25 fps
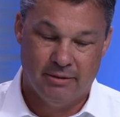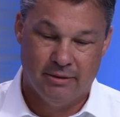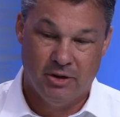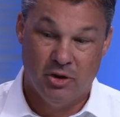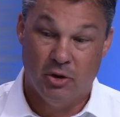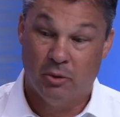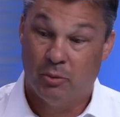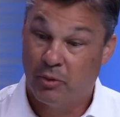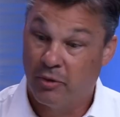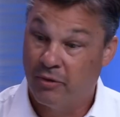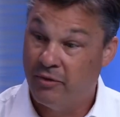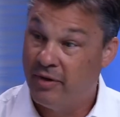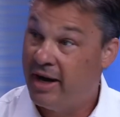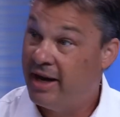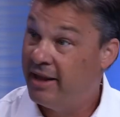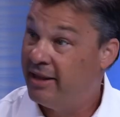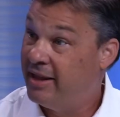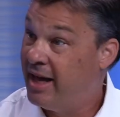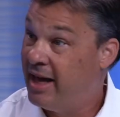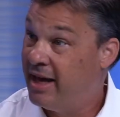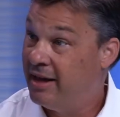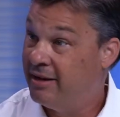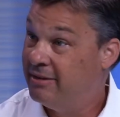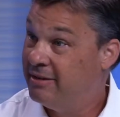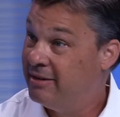provide
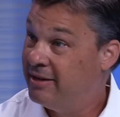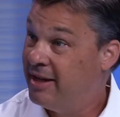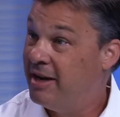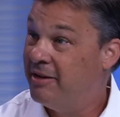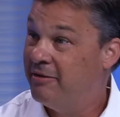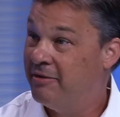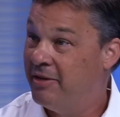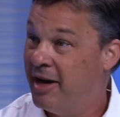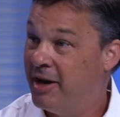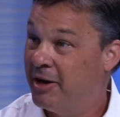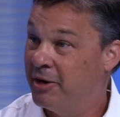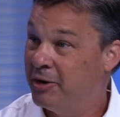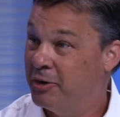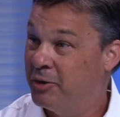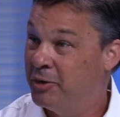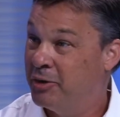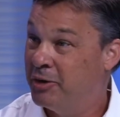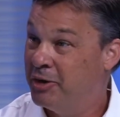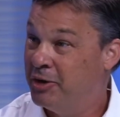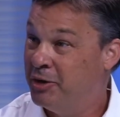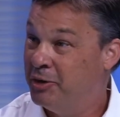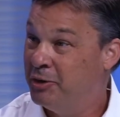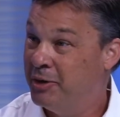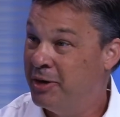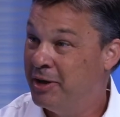that value
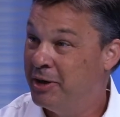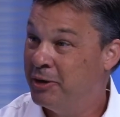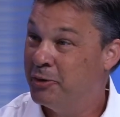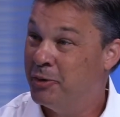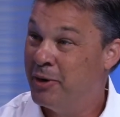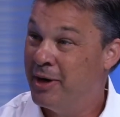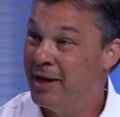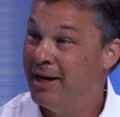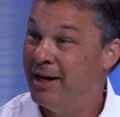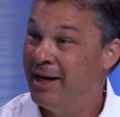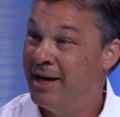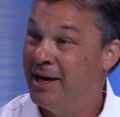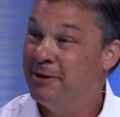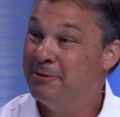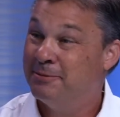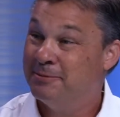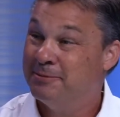in a unique way now.